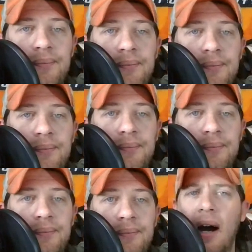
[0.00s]
Not over
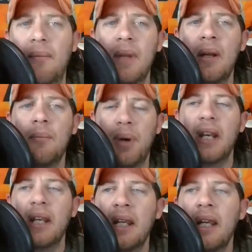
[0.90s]
Cobb,
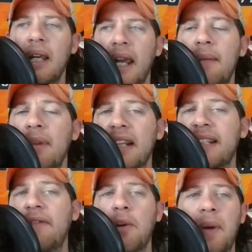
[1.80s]
But him and
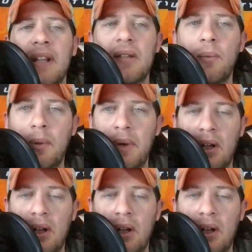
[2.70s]
Xavier Benson would have been